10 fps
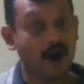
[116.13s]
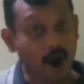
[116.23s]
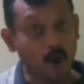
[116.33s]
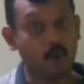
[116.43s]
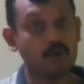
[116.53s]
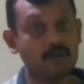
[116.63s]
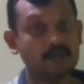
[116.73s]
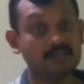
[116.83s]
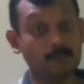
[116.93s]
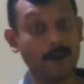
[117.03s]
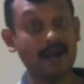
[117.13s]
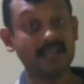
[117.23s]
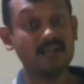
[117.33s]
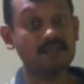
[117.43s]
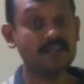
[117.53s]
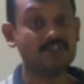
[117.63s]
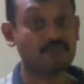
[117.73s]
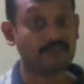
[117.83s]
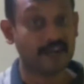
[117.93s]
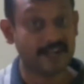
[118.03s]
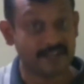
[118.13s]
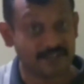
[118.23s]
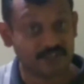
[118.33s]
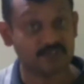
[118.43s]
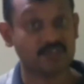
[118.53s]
on the particle nature of radiations